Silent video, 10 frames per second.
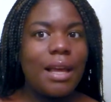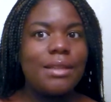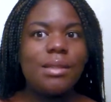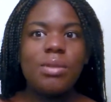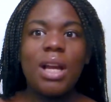
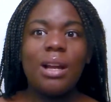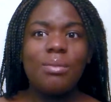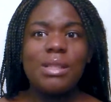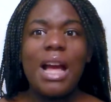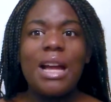and
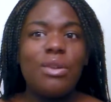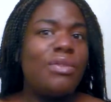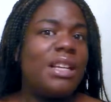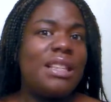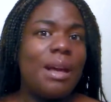sometimes I
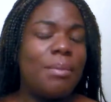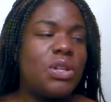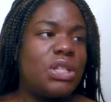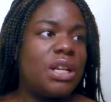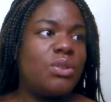don't even get that
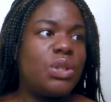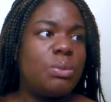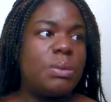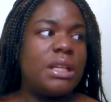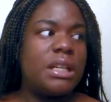much down
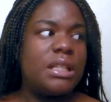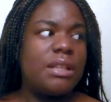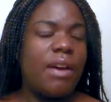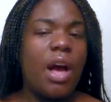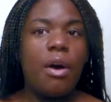just
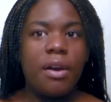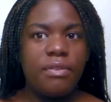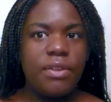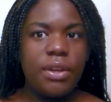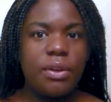because of how
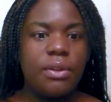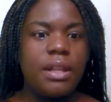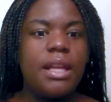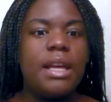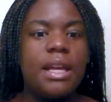I feel.